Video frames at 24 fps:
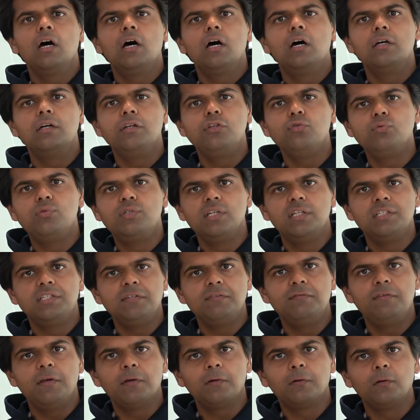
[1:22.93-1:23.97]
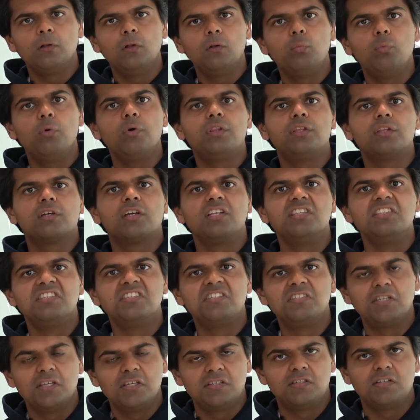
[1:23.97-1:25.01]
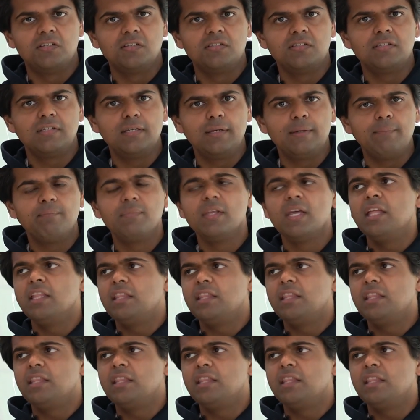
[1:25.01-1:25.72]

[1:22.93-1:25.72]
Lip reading: a utility vehicle with consistency.